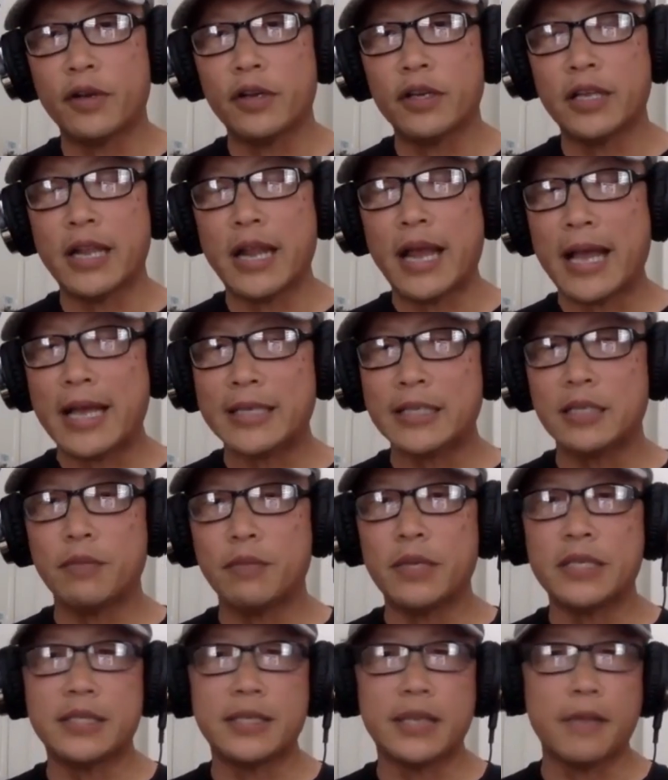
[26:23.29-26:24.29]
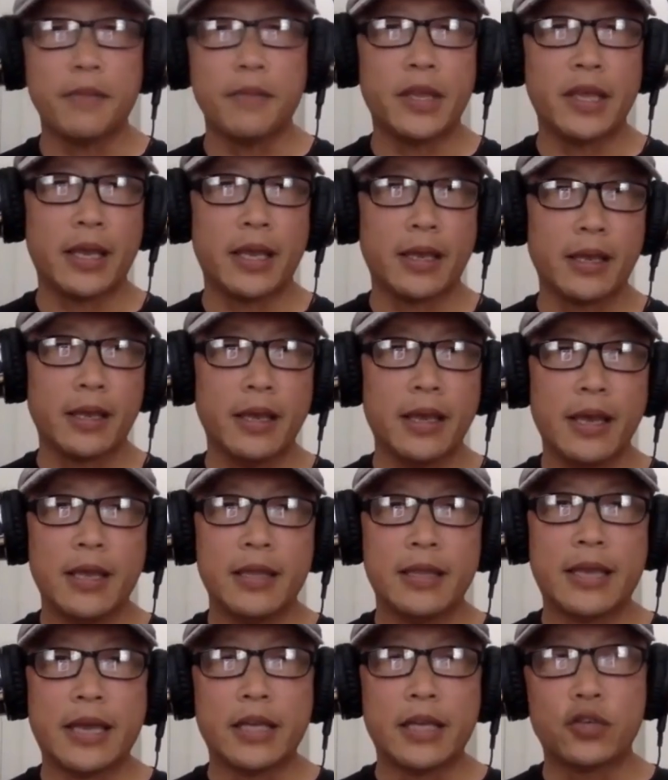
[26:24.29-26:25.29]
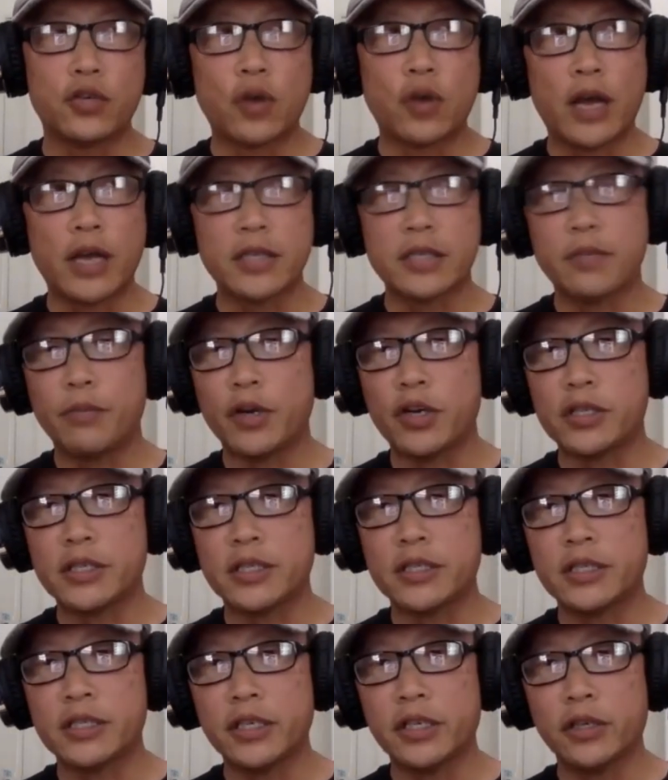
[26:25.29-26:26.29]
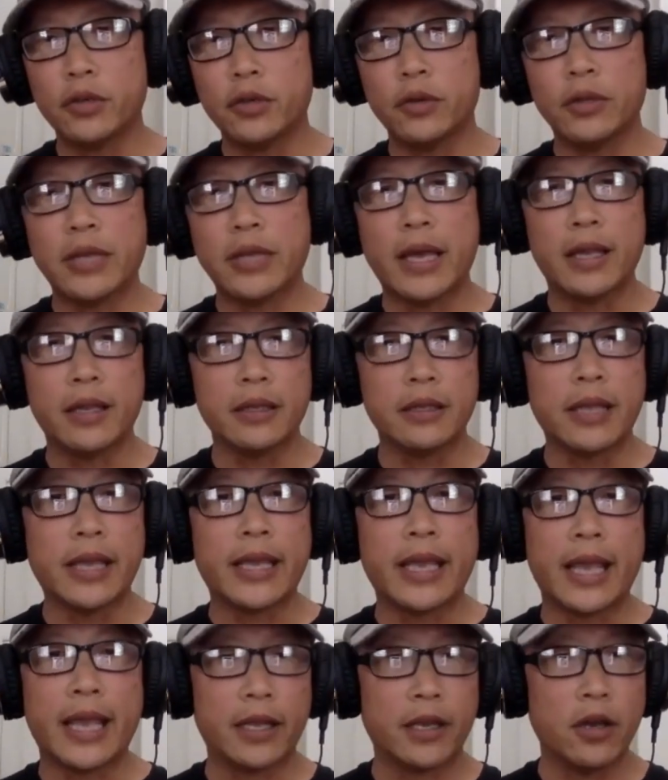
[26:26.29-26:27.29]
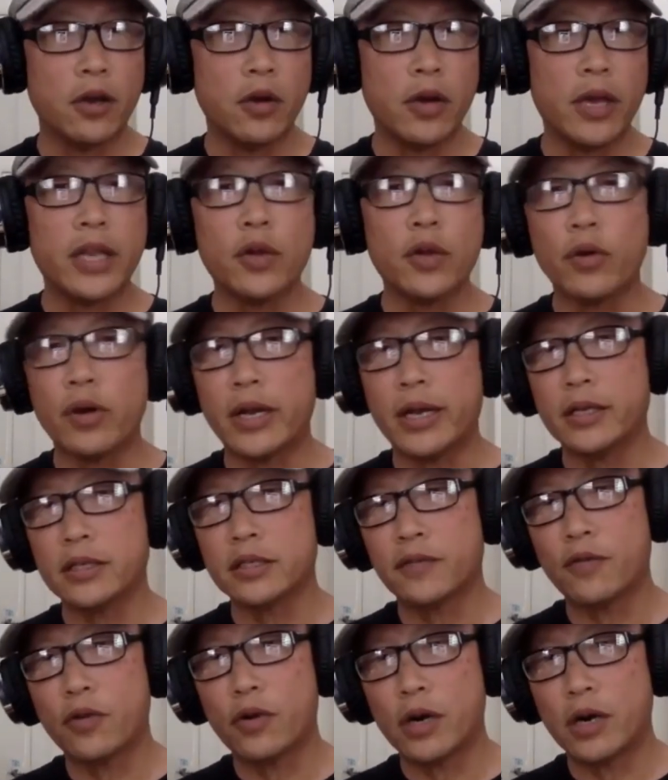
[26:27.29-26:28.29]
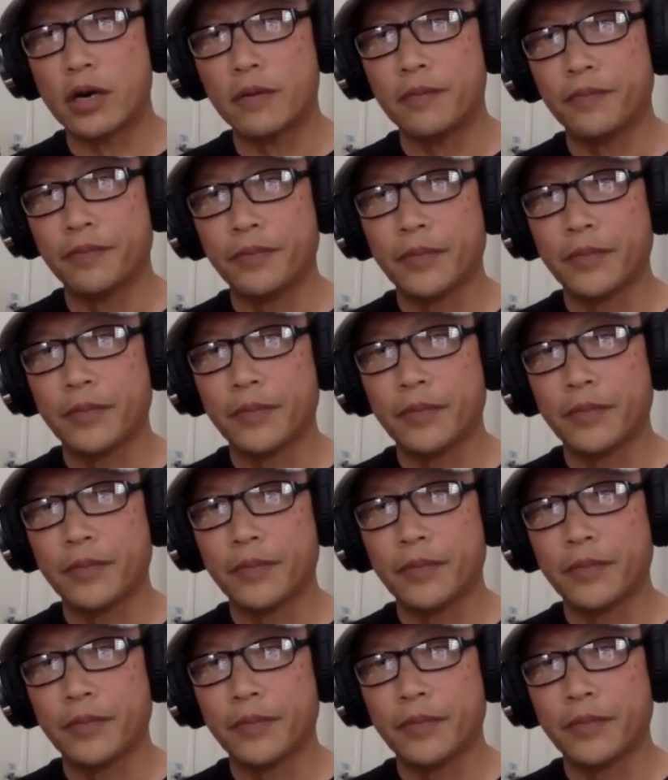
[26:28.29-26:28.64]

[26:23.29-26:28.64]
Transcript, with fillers: It has to be something that draws a person to you that they can't go anywhere else for.